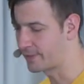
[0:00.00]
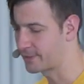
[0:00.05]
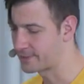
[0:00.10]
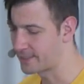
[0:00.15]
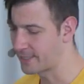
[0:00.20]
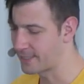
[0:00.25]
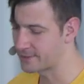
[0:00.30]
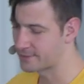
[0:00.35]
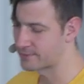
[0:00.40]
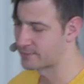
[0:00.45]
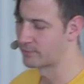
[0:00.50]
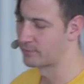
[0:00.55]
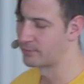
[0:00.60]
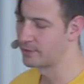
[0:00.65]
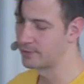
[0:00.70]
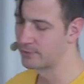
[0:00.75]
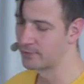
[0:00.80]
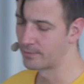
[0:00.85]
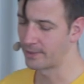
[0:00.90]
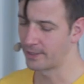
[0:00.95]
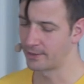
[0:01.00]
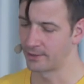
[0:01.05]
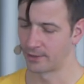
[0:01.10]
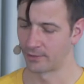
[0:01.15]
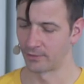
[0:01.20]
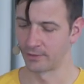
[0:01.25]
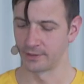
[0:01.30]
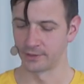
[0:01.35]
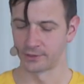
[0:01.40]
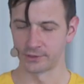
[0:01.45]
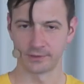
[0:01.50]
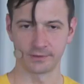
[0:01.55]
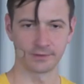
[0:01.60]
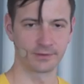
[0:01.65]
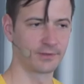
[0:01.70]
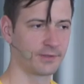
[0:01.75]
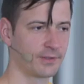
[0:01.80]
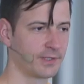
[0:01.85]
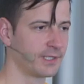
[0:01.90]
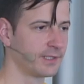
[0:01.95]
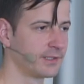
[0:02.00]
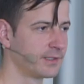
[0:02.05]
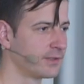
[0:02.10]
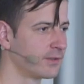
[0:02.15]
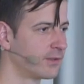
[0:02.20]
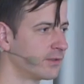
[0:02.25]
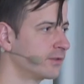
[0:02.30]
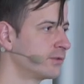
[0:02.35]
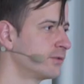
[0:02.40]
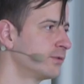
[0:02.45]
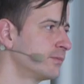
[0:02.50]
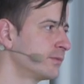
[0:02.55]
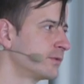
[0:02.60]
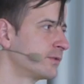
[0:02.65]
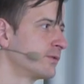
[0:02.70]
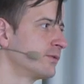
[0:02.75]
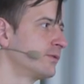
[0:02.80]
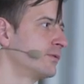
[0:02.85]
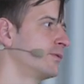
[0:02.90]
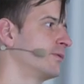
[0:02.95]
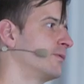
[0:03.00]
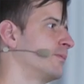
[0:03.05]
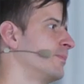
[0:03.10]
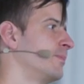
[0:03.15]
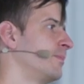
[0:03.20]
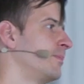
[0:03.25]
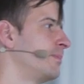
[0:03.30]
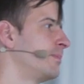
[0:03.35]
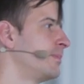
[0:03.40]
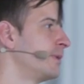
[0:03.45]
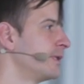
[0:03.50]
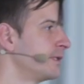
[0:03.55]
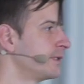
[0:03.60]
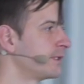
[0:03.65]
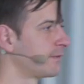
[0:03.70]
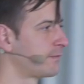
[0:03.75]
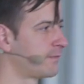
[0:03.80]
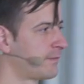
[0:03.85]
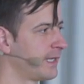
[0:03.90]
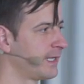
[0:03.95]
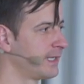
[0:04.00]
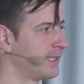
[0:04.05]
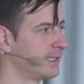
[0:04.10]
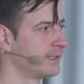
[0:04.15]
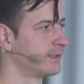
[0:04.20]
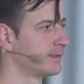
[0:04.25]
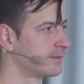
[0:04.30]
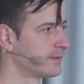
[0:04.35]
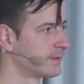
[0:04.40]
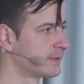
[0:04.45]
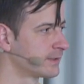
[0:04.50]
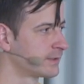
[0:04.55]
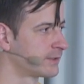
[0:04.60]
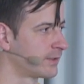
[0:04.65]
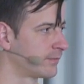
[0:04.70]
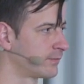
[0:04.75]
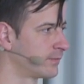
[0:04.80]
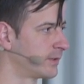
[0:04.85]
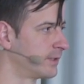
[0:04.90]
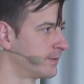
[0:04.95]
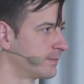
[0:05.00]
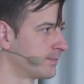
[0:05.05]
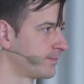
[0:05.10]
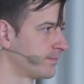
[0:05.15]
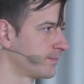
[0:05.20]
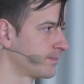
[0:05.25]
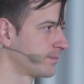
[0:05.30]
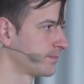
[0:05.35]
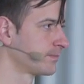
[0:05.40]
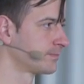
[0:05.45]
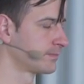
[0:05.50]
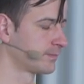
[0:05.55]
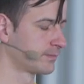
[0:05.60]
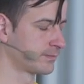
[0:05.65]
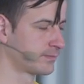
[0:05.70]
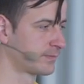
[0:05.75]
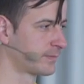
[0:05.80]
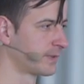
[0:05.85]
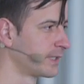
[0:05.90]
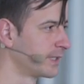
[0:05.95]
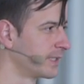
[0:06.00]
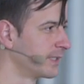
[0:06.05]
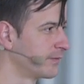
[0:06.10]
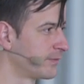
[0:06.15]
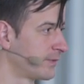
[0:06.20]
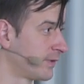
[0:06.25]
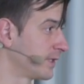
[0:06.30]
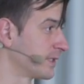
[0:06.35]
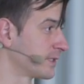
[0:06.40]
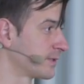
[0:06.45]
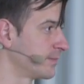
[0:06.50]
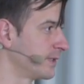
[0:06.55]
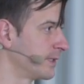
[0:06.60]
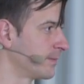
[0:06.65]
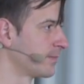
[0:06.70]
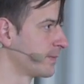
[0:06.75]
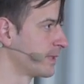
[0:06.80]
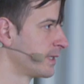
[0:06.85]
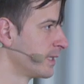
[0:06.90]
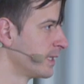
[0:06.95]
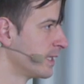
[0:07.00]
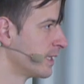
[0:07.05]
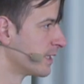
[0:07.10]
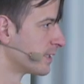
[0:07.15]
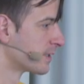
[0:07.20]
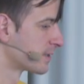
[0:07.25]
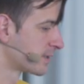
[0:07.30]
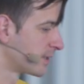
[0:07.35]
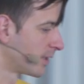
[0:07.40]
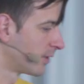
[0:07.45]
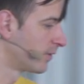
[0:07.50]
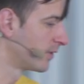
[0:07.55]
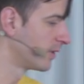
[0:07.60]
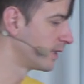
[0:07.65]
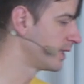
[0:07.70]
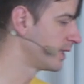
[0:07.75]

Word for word: access to real domain knowledge, then you're doomed to build a failing software, if you ask me. So,